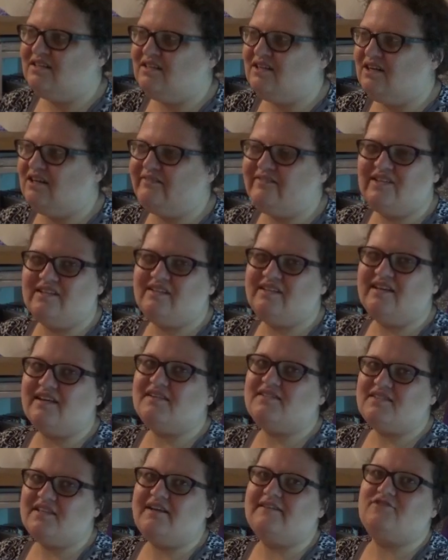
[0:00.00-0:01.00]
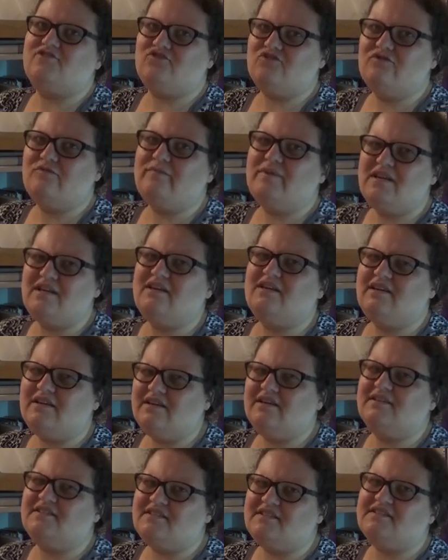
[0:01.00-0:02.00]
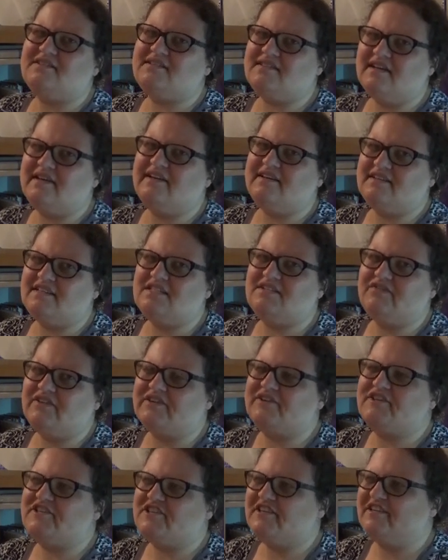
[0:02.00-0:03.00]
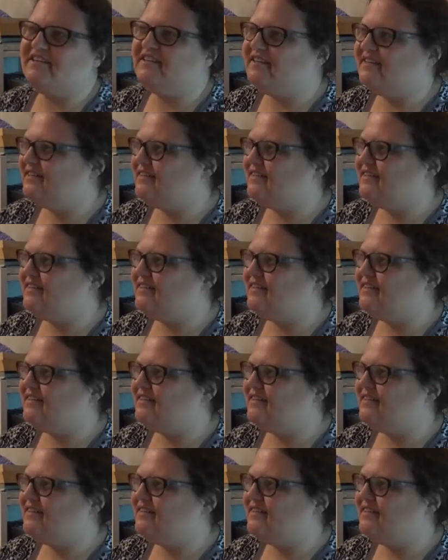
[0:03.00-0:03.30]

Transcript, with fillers: of the things that drew me into science fiction.